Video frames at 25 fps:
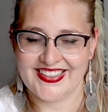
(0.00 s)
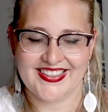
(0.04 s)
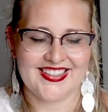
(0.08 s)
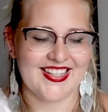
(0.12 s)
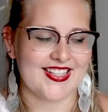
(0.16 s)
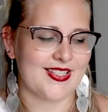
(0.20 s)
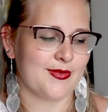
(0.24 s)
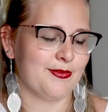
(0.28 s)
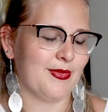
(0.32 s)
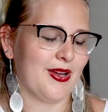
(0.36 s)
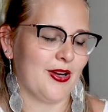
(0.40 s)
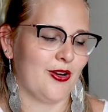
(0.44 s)

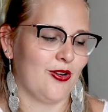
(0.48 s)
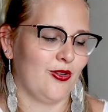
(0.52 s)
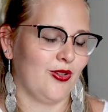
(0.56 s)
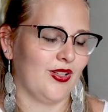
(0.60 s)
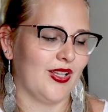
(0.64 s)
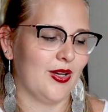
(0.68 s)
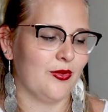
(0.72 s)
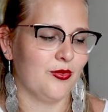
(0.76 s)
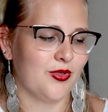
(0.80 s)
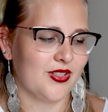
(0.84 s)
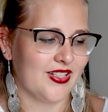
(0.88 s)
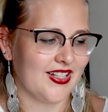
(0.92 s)
That's my goal.
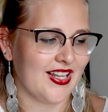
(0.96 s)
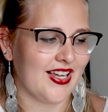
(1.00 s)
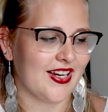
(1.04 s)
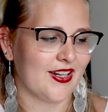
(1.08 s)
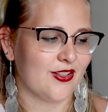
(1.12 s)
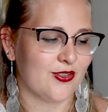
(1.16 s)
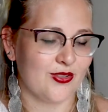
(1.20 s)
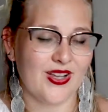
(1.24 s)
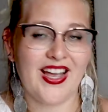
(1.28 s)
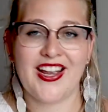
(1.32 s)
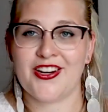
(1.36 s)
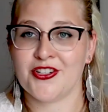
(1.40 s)
I would
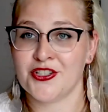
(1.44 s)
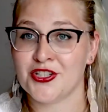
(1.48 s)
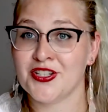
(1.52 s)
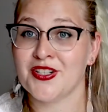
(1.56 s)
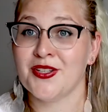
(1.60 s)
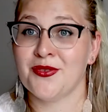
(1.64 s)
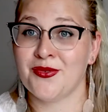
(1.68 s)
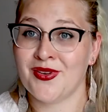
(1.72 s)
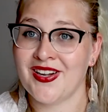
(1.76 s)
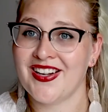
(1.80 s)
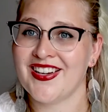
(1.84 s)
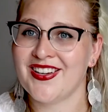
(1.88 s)
like to
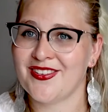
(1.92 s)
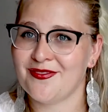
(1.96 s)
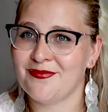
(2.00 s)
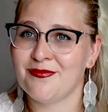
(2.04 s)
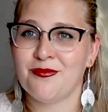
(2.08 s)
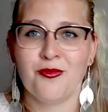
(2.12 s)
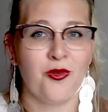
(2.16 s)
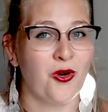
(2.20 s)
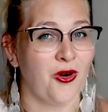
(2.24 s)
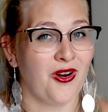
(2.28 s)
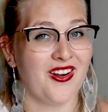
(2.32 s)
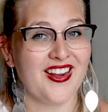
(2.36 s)
actually read it
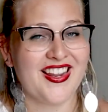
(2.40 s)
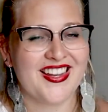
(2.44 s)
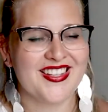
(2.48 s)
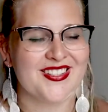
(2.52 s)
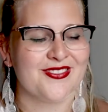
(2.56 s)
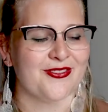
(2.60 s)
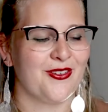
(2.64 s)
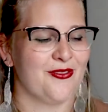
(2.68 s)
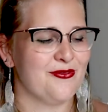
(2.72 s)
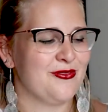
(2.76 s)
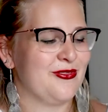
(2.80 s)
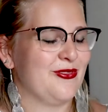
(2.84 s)
more or less
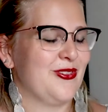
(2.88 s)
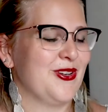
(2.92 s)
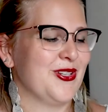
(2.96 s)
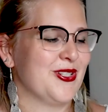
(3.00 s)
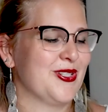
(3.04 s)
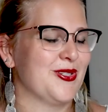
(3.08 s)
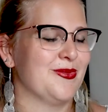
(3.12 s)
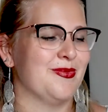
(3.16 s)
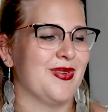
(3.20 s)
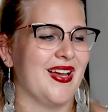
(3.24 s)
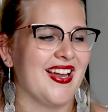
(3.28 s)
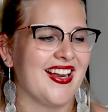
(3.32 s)
from front
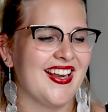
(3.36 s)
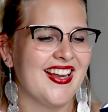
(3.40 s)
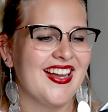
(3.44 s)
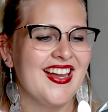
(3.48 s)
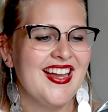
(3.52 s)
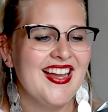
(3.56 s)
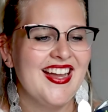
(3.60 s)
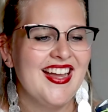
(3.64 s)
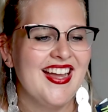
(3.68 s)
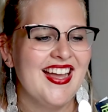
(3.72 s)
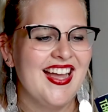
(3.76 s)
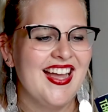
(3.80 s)
to back
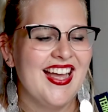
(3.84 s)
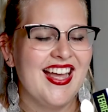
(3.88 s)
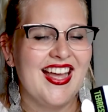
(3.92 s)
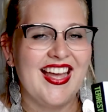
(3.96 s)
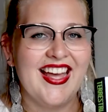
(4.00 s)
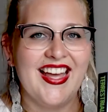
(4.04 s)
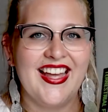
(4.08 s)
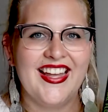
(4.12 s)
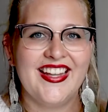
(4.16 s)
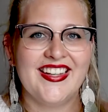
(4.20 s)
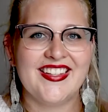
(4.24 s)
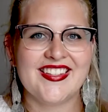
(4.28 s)

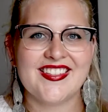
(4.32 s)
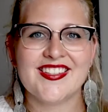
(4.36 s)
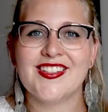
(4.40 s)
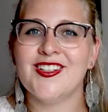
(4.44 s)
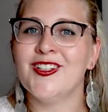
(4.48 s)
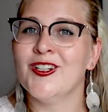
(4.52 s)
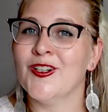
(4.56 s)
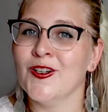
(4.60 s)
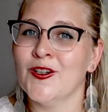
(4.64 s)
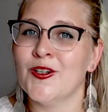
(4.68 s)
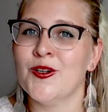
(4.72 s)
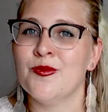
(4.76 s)
and
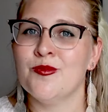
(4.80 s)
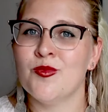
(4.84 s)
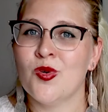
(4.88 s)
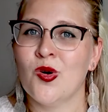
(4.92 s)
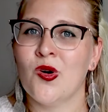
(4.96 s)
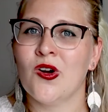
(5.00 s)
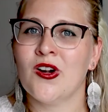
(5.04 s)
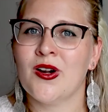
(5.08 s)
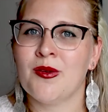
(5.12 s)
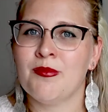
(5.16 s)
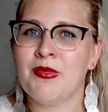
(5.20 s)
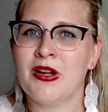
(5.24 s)
learn
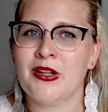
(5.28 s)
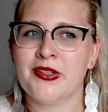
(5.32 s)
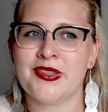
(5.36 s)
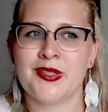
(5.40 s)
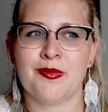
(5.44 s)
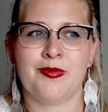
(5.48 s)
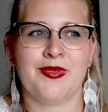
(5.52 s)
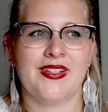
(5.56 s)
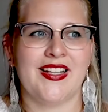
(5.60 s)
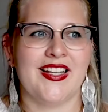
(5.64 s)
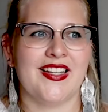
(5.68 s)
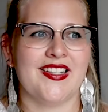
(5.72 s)
more about the
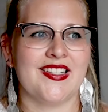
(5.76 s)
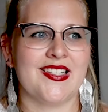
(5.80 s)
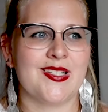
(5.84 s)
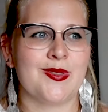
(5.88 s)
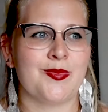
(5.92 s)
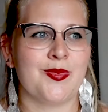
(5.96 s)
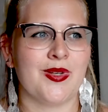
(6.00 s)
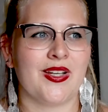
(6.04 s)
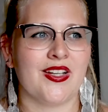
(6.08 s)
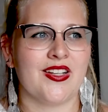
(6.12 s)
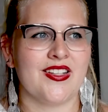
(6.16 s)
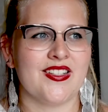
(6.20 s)
plants,
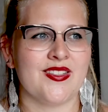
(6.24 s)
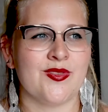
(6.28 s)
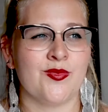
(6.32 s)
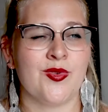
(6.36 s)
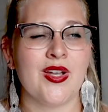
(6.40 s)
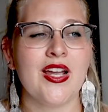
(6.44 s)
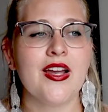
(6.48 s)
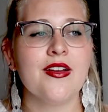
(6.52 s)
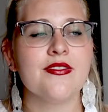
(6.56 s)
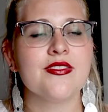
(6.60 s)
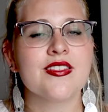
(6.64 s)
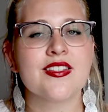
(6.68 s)
because we
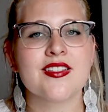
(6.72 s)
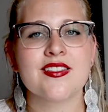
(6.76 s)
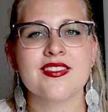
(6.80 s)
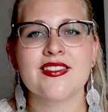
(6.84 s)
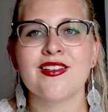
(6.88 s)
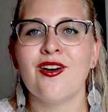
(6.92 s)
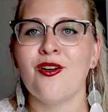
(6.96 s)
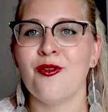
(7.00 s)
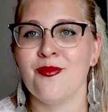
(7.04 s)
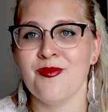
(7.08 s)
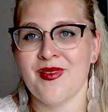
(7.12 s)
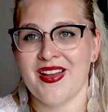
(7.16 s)
have
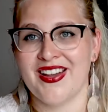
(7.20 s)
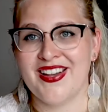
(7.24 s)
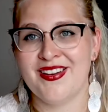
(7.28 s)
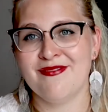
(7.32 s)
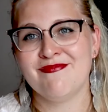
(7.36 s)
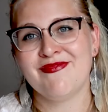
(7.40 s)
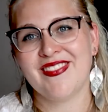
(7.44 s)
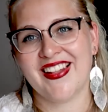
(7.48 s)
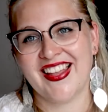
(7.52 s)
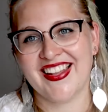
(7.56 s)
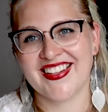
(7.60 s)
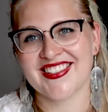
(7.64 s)
so many
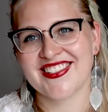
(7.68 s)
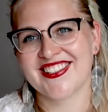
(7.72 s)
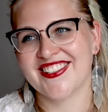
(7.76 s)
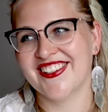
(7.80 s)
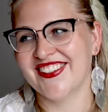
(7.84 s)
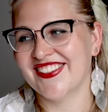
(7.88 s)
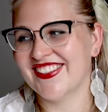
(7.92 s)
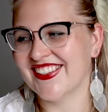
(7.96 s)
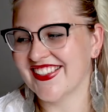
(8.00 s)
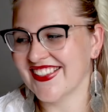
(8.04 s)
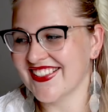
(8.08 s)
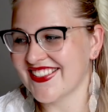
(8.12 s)
plants
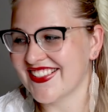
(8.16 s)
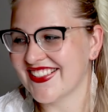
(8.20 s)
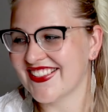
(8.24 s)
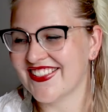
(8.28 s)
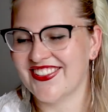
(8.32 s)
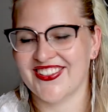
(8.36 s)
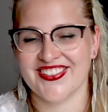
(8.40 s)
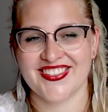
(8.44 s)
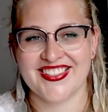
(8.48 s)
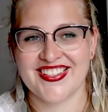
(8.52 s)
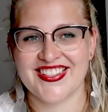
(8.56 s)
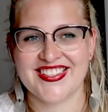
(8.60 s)
on
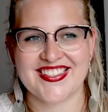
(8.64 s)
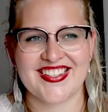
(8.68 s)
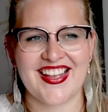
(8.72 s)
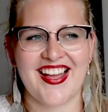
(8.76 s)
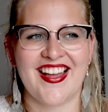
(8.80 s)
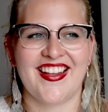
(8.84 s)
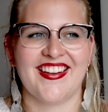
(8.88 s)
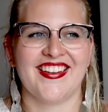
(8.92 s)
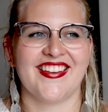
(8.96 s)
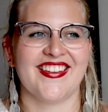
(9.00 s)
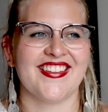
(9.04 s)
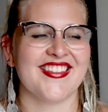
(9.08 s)
these
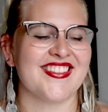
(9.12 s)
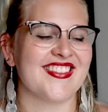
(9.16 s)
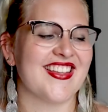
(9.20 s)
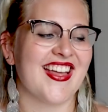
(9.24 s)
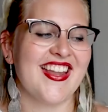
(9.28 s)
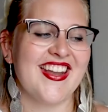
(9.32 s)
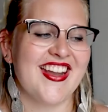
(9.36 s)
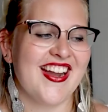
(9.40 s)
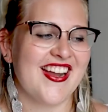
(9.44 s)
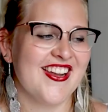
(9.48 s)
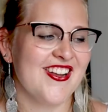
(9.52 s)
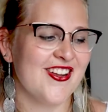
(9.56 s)
islands
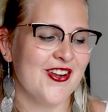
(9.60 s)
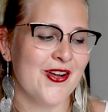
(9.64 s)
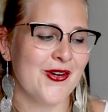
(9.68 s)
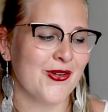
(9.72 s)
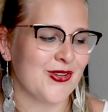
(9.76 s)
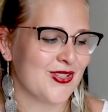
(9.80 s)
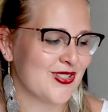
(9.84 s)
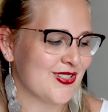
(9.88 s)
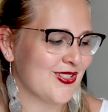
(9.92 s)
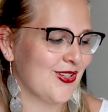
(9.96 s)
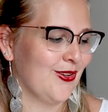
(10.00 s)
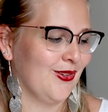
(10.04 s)
and I know
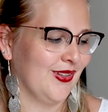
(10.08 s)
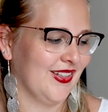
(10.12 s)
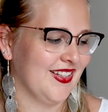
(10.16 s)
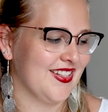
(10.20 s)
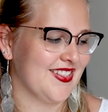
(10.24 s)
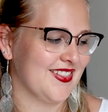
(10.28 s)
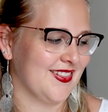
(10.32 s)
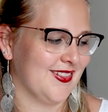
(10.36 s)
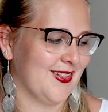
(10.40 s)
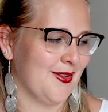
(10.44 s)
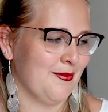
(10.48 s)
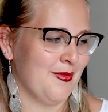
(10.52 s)
so
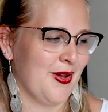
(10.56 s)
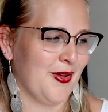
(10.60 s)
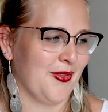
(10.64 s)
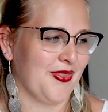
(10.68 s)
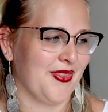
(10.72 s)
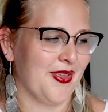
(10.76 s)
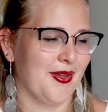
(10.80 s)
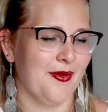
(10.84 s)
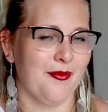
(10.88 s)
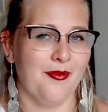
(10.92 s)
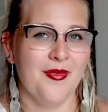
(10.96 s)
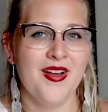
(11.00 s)
little about
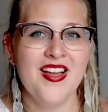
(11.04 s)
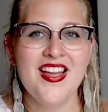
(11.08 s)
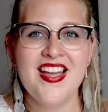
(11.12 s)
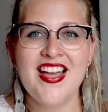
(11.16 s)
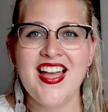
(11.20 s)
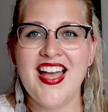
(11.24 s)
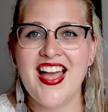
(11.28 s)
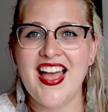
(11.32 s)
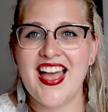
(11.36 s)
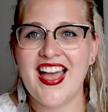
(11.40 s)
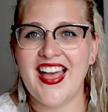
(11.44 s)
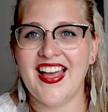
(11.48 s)
them,
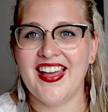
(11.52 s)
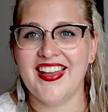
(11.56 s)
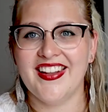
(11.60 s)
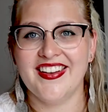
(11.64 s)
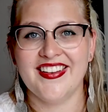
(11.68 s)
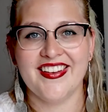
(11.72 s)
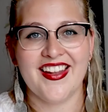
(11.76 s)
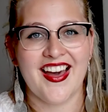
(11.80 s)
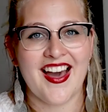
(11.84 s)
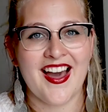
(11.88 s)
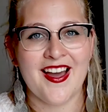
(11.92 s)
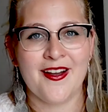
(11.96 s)

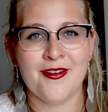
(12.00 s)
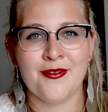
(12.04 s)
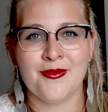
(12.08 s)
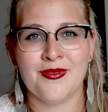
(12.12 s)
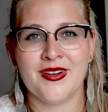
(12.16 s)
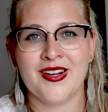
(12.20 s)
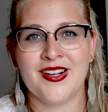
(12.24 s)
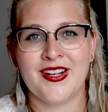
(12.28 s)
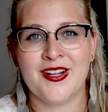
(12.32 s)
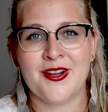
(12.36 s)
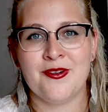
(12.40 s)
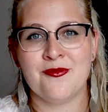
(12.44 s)
and I
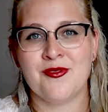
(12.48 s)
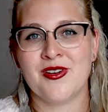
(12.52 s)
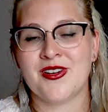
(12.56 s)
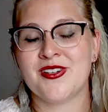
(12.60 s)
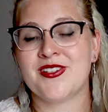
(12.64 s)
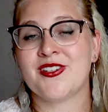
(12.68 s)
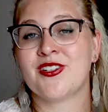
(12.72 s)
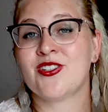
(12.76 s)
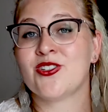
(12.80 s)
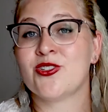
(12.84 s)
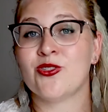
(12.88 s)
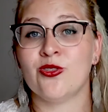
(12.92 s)
really
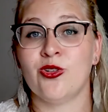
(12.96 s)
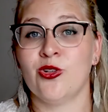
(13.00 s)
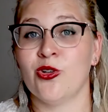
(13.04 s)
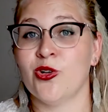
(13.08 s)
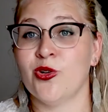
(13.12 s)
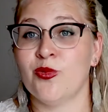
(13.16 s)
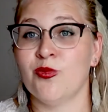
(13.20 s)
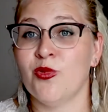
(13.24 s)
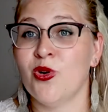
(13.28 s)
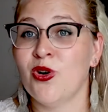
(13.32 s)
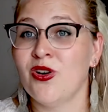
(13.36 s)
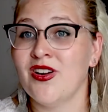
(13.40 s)
want to
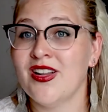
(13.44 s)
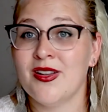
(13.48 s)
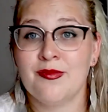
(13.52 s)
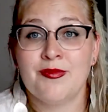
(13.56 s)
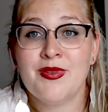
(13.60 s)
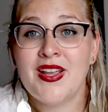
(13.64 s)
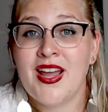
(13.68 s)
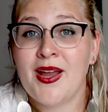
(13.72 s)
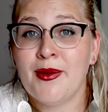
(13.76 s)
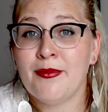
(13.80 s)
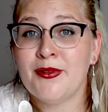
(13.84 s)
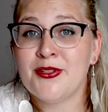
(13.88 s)
learn more and
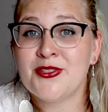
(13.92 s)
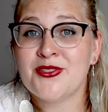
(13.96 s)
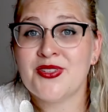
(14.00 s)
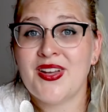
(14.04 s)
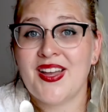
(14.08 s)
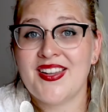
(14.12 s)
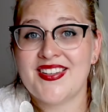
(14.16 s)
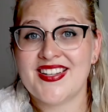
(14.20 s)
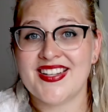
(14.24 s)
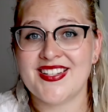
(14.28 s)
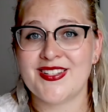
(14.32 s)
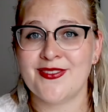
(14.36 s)
be able to
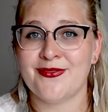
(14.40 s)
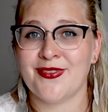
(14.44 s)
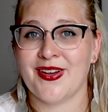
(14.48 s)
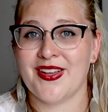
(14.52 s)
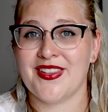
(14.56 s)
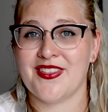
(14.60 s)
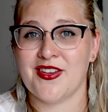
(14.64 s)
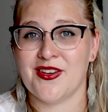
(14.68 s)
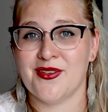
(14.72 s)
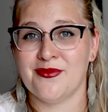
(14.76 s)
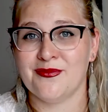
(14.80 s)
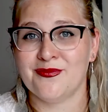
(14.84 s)
identify
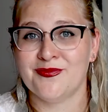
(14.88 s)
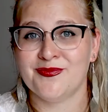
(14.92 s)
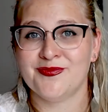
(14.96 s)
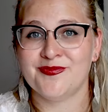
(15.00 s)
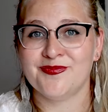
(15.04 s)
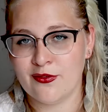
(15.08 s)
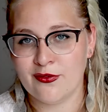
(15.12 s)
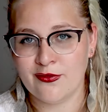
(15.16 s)
them.